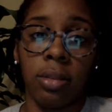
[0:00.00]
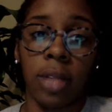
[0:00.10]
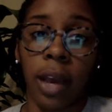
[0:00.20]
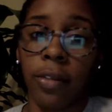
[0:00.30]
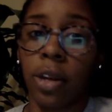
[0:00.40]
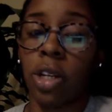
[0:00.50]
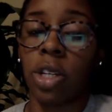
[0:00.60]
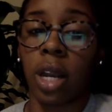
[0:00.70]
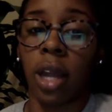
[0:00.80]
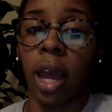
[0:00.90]
diverged
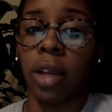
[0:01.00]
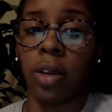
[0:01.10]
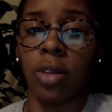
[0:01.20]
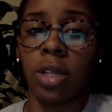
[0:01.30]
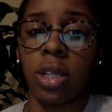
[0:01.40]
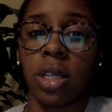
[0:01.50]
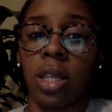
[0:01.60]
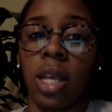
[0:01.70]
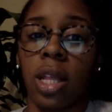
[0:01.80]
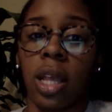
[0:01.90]
our diagnosis to
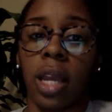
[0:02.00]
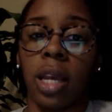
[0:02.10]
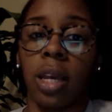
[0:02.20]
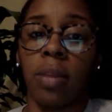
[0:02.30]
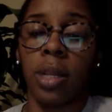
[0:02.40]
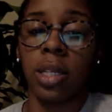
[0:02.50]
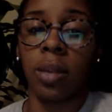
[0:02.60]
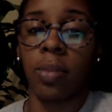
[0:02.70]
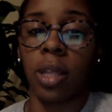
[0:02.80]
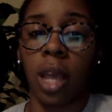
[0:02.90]
think that it could be
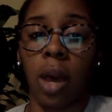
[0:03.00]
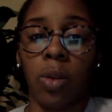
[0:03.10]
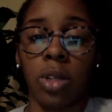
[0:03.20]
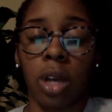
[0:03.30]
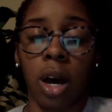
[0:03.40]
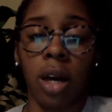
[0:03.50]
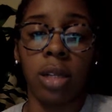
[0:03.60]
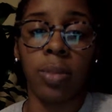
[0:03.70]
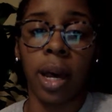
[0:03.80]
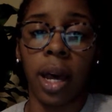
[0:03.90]
something that was
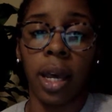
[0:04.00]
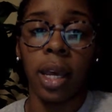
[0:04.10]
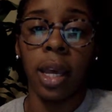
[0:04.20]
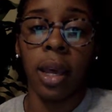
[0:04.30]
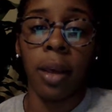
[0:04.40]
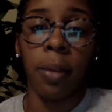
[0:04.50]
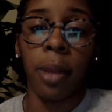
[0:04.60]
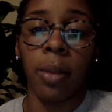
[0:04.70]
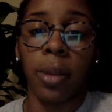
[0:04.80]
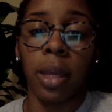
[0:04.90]
caused by
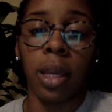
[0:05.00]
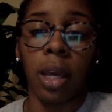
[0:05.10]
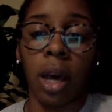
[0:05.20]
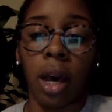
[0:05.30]
maybe